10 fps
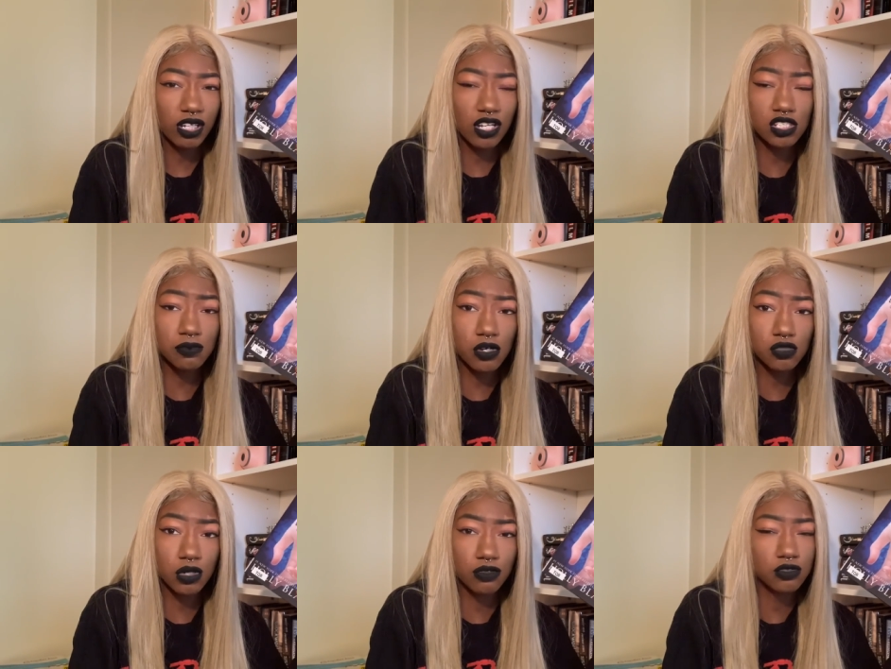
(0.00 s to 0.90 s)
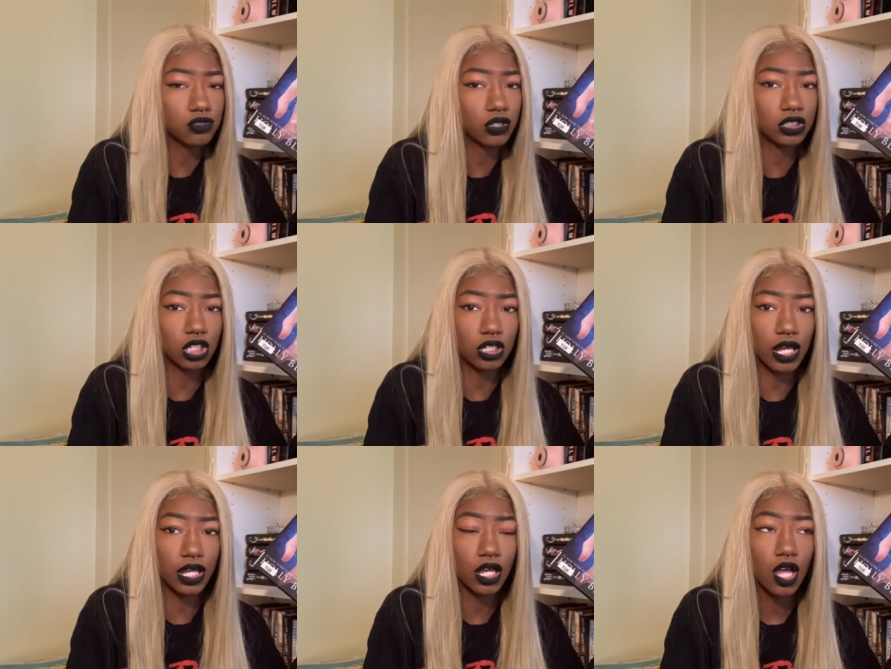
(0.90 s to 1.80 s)
Because most werewolf stories are
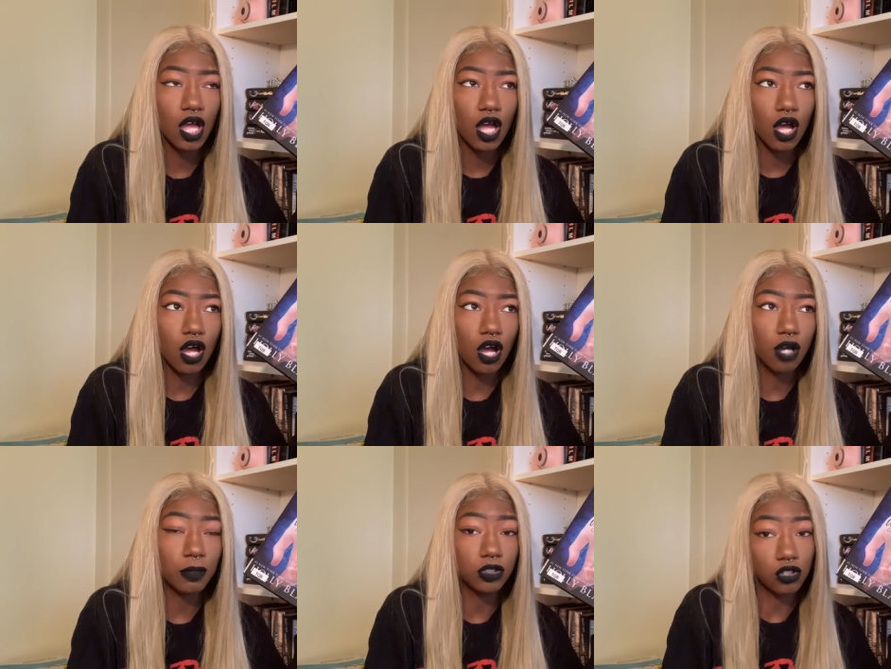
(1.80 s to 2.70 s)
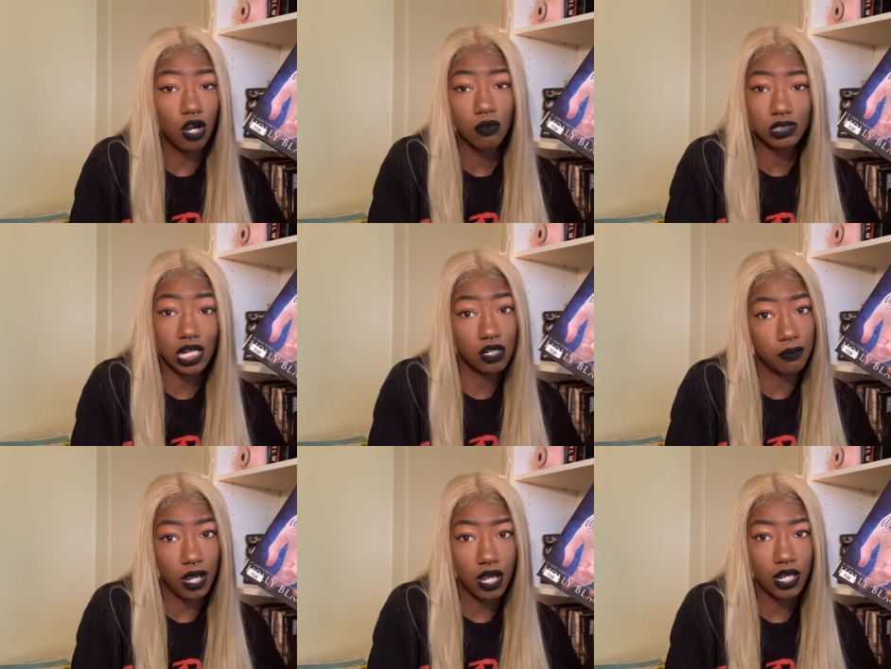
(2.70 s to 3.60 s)
like adult, which I don't
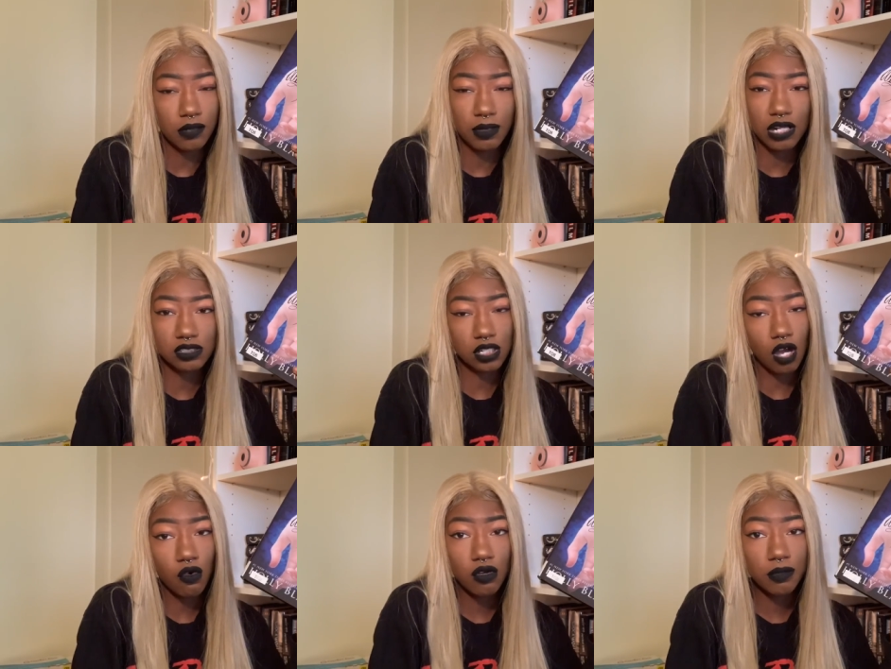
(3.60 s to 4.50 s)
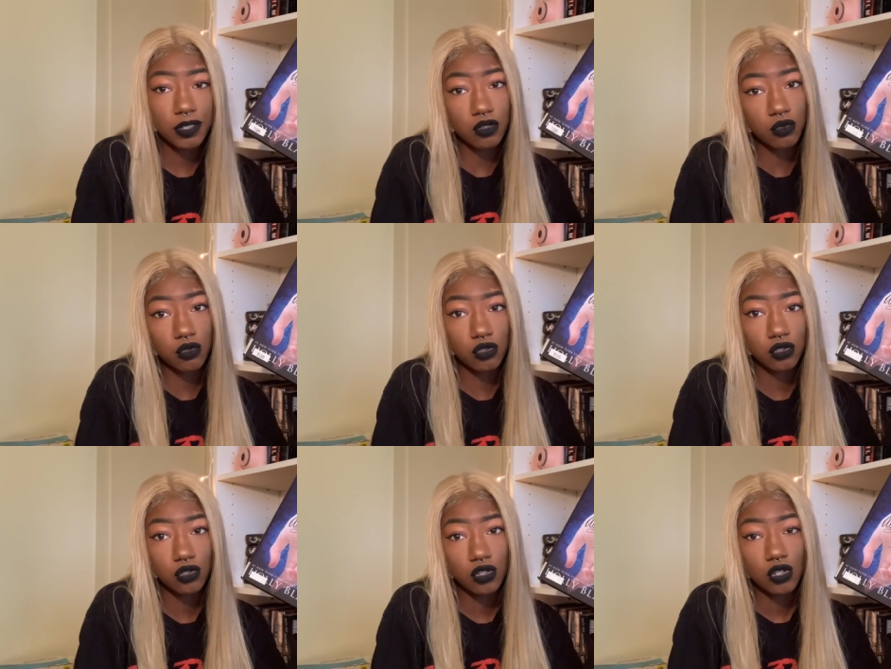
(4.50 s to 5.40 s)
mind. But I was like, oh, it'd be cool